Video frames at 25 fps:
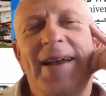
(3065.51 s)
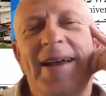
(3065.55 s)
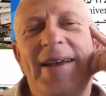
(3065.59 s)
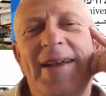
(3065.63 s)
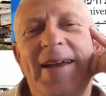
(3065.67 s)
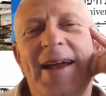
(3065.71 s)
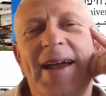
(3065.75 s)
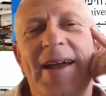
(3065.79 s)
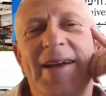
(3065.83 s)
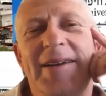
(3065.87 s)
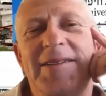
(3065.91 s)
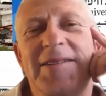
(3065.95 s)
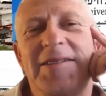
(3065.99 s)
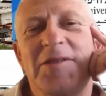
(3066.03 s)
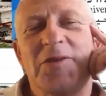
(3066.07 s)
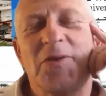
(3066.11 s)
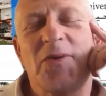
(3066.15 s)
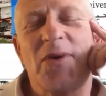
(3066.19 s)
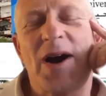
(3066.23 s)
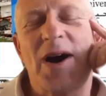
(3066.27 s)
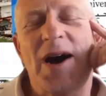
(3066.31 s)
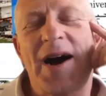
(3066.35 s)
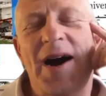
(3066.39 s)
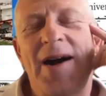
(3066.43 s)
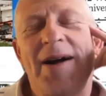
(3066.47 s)

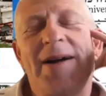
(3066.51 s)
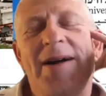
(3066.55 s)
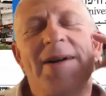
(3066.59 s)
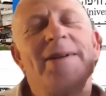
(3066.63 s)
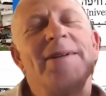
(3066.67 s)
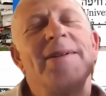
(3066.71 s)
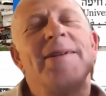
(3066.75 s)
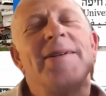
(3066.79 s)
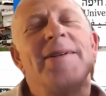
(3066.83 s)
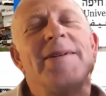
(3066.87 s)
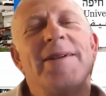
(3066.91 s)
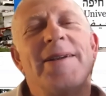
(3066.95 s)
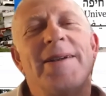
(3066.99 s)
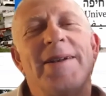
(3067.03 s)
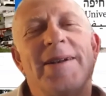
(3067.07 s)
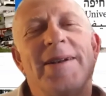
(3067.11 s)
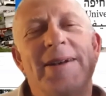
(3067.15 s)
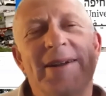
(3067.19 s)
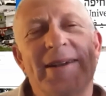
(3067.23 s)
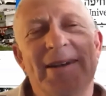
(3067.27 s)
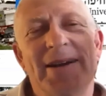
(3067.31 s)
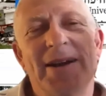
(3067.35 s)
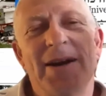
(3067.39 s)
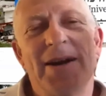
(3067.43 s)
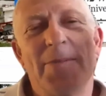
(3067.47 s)
extra
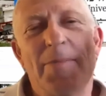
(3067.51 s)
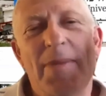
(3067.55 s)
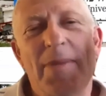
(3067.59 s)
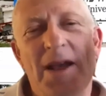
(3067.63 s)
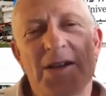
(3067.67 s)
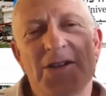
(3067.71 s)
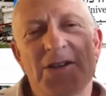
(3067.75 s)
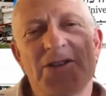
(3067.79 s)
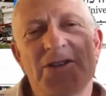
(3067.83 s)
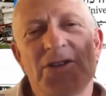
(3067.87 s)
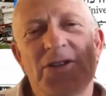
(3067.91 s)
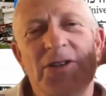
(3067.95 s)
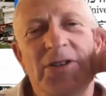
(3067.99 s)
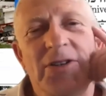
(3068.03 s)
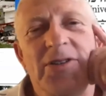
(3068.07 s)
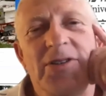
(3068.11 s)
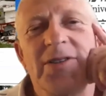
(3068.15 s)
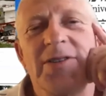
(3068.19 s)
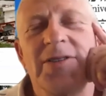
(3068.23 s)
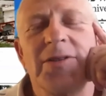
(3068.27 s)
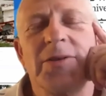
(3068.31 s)
legal measures